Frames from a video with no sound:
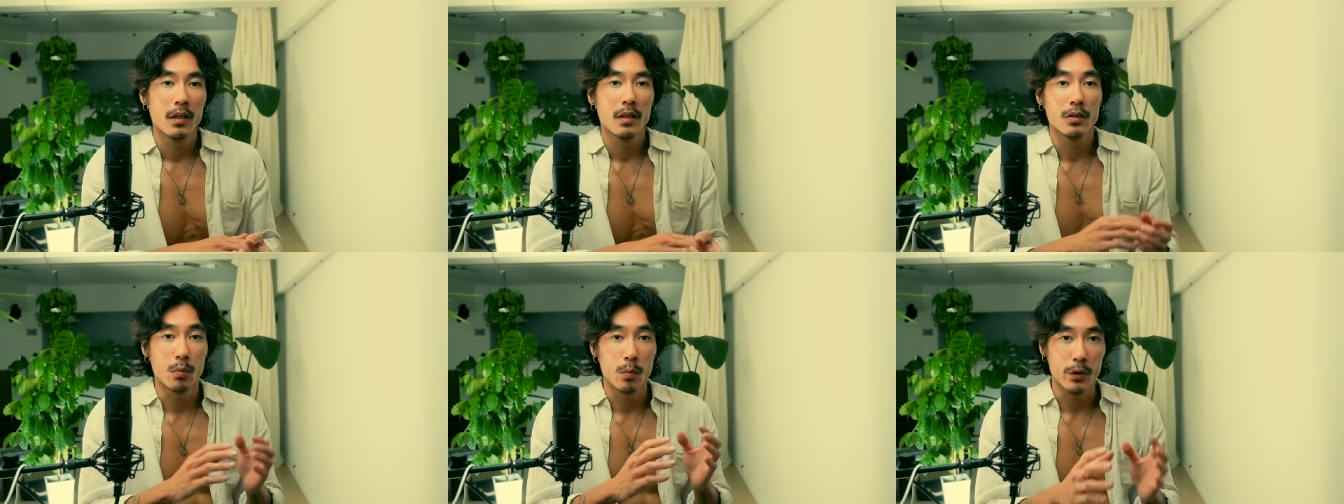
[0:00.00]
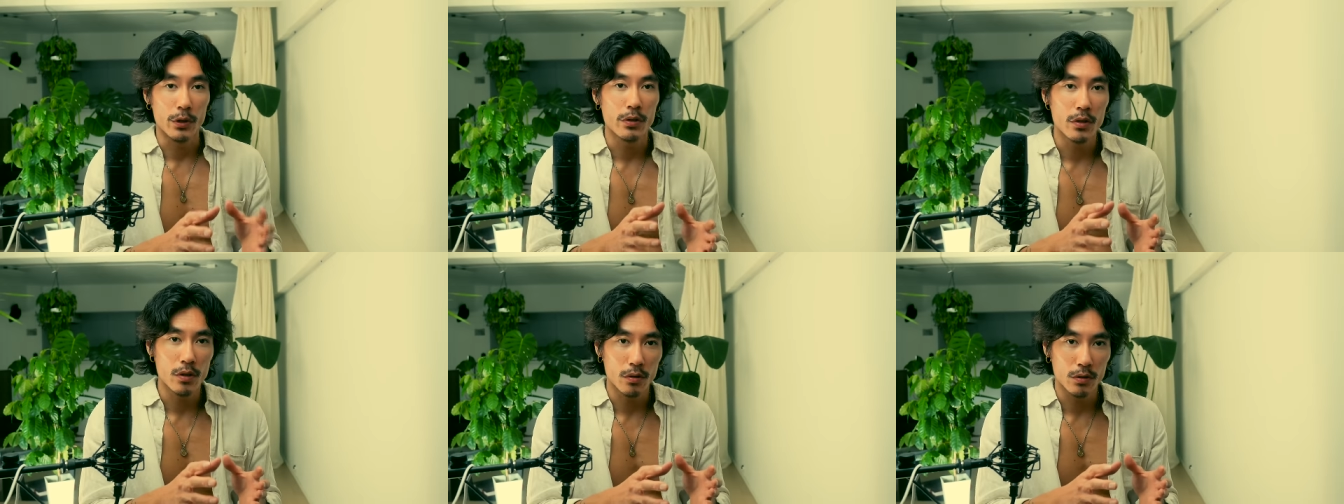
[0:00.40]
So what
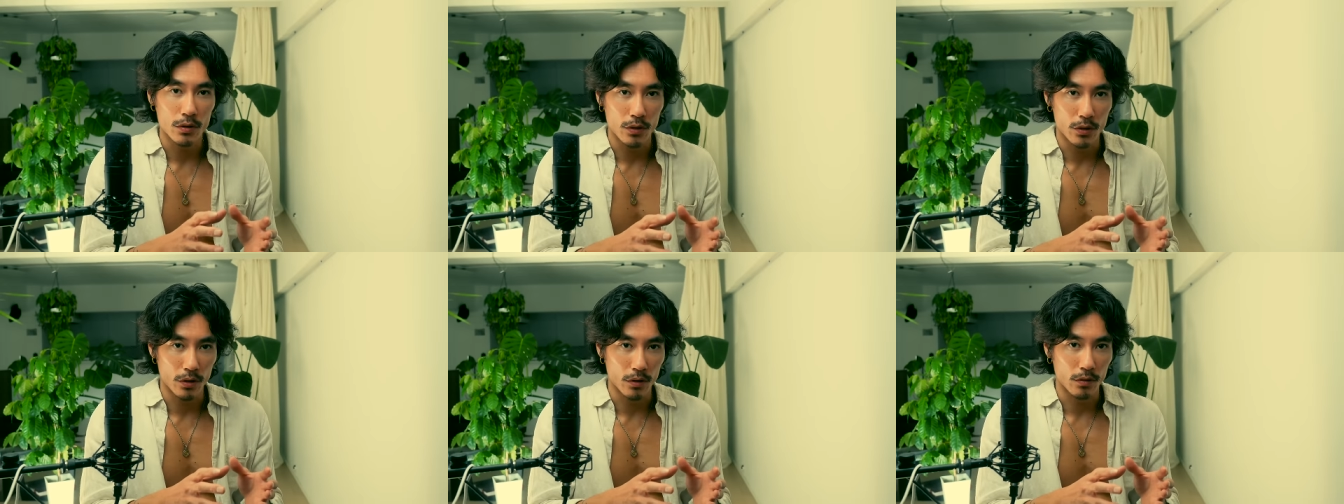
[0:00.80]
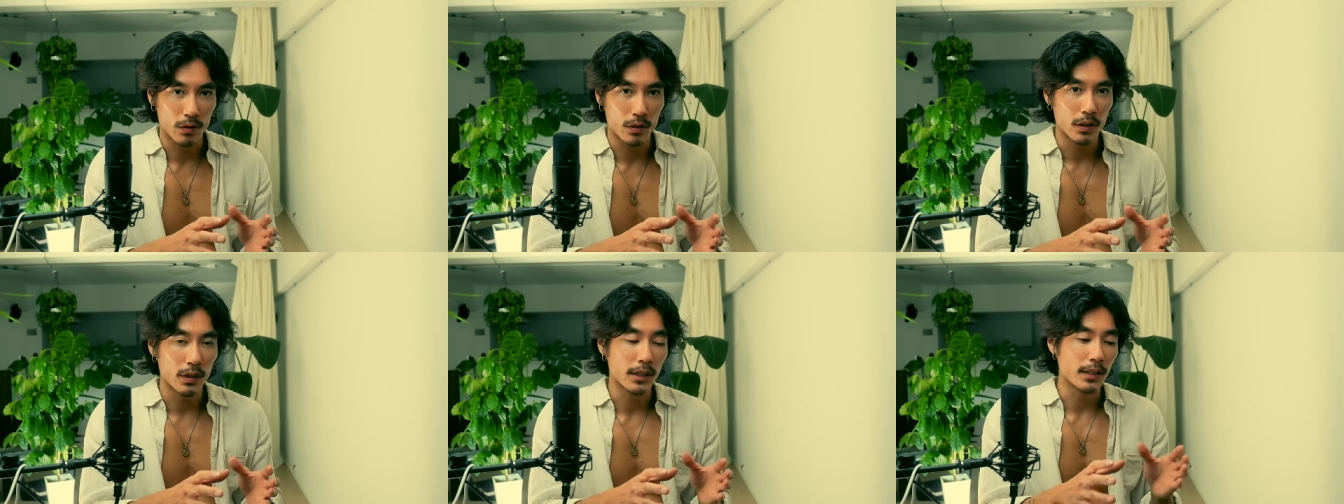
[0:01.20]
you're going to do
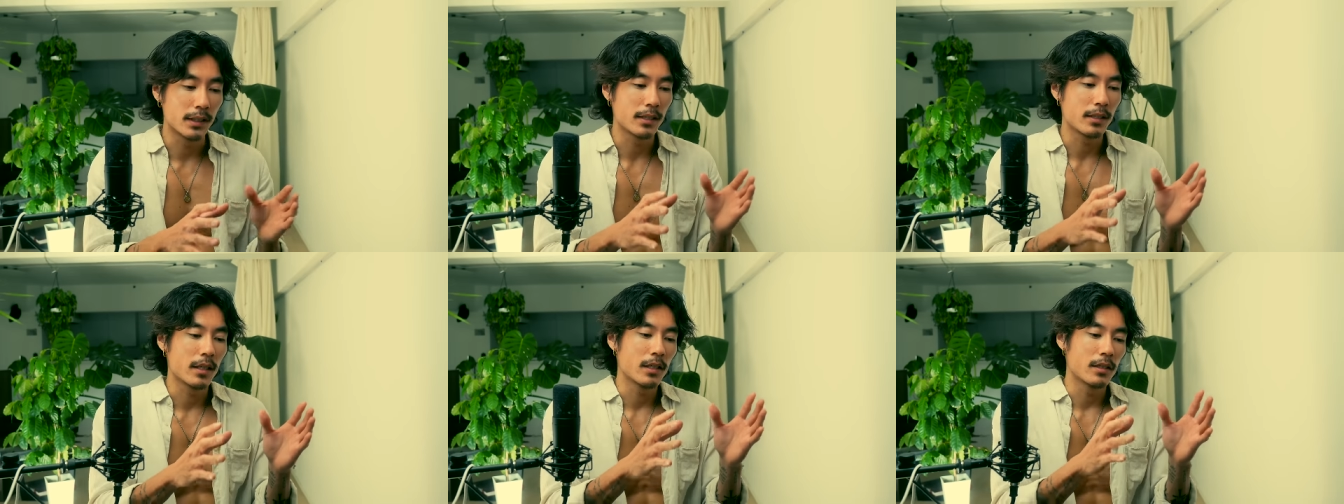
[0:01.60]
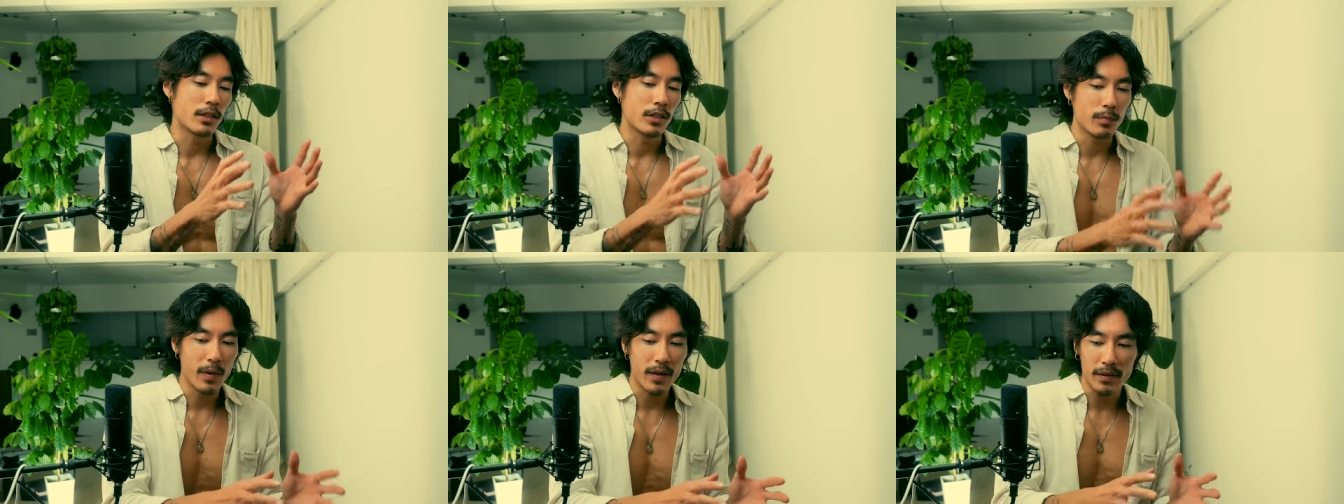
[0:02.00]
is
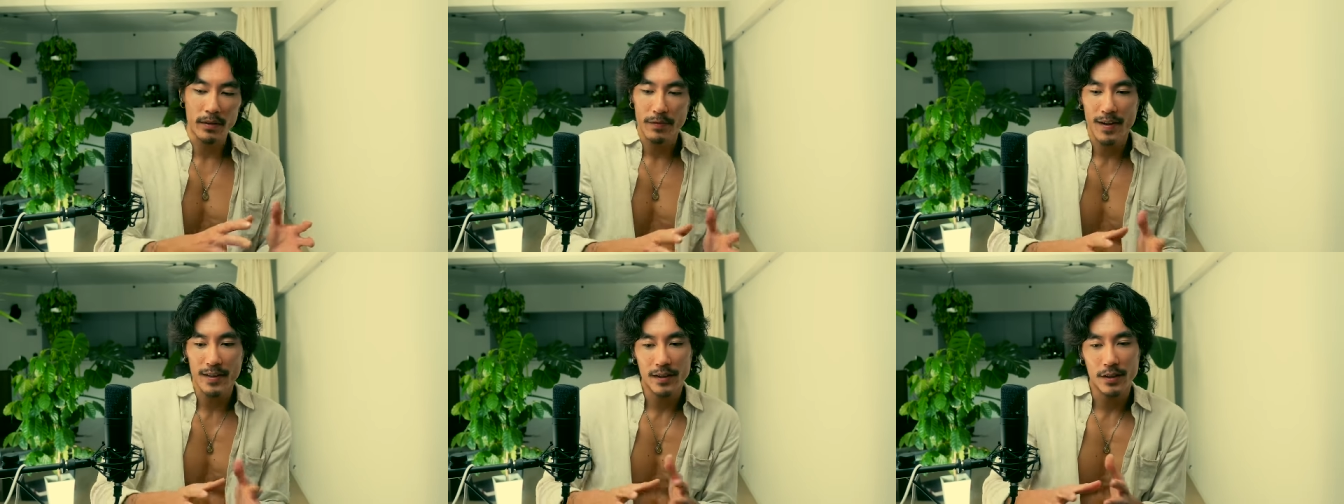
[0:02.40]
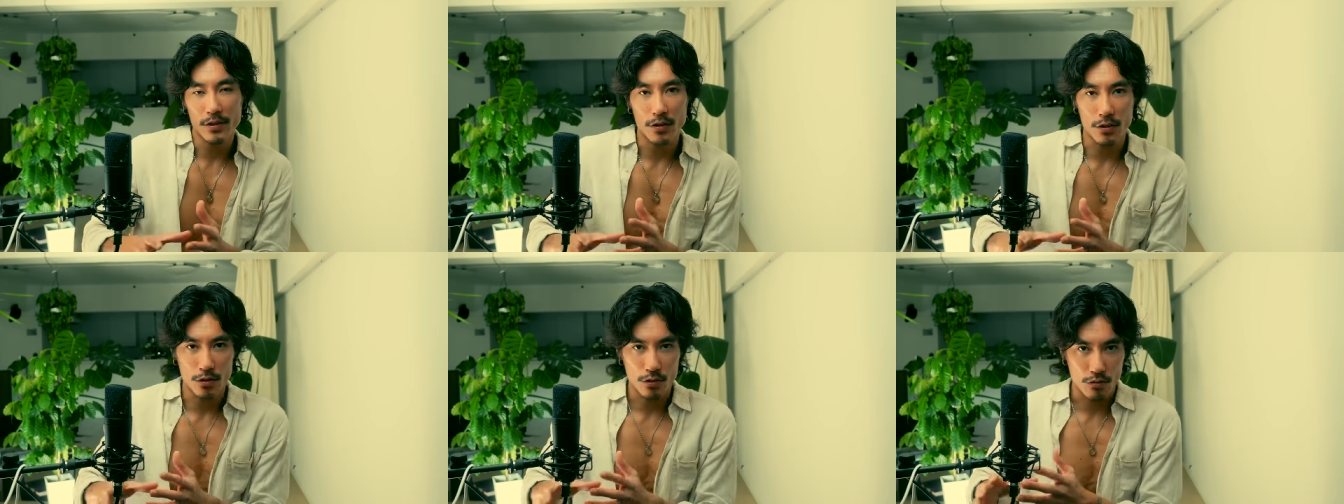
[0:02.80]
despite the fact that
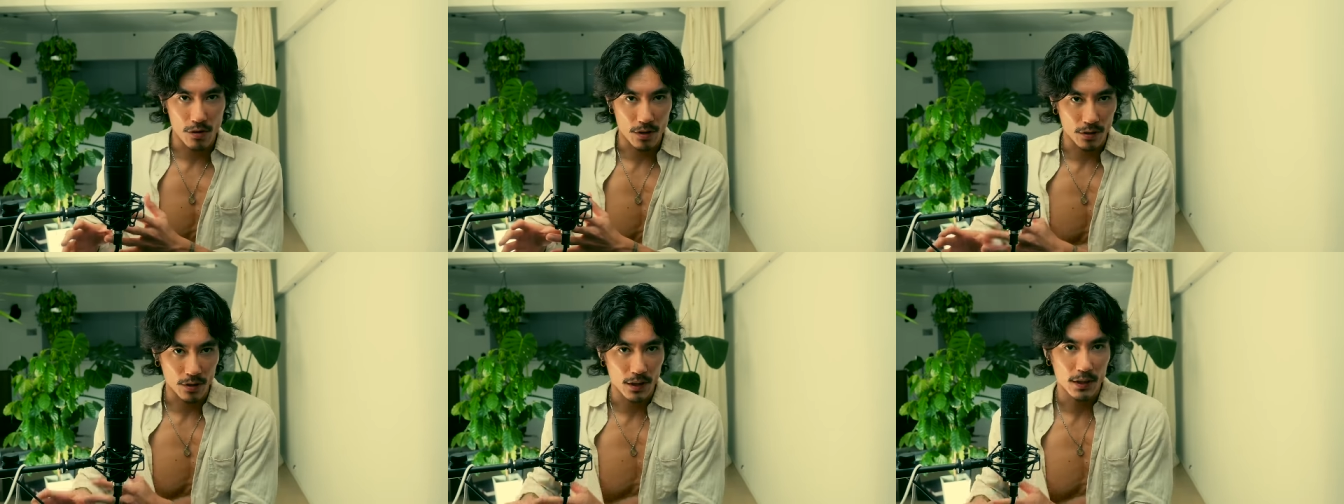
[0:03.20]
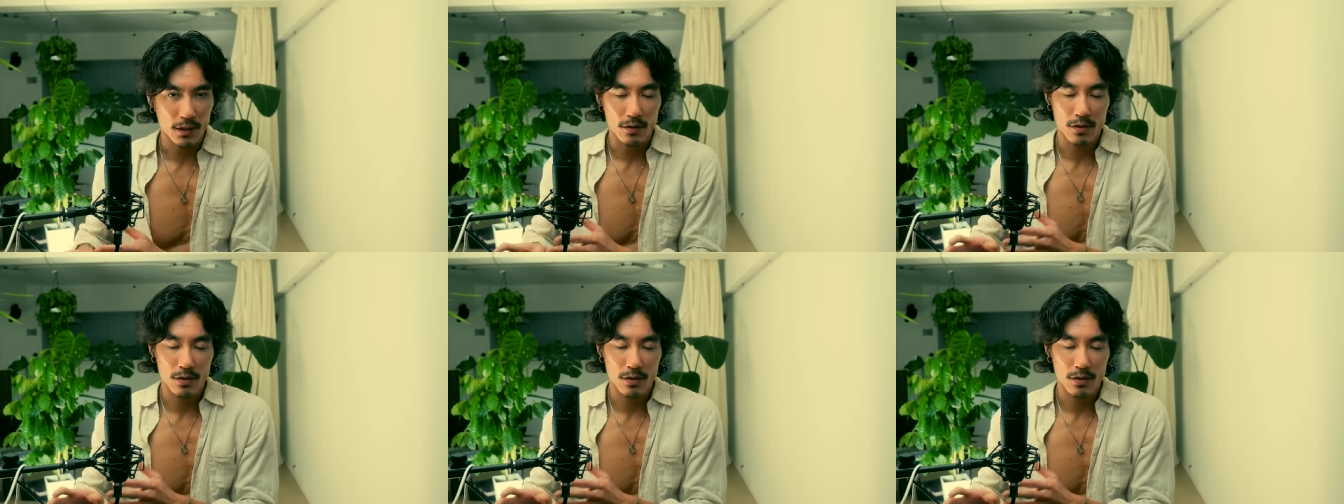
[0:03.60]
you're struggling,